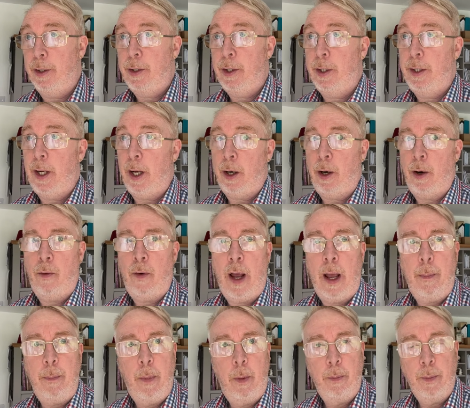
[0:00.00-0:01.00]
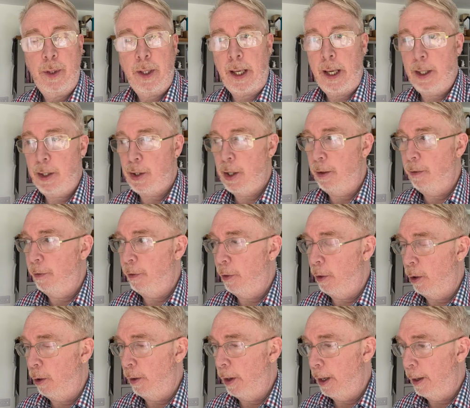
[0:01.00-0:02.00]
to decorate Mum's kitchen
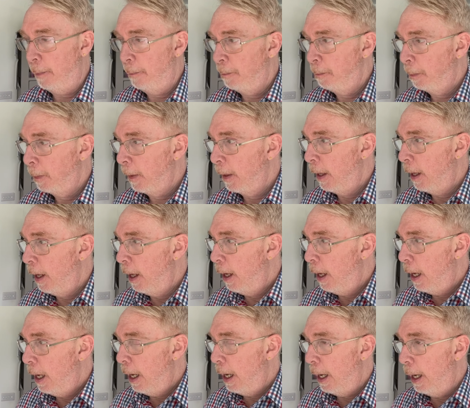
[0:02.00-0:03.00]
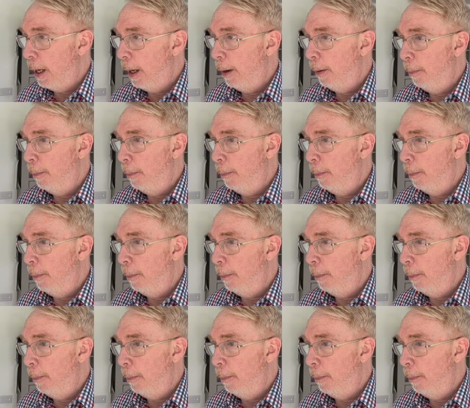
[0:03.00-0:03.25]
for her.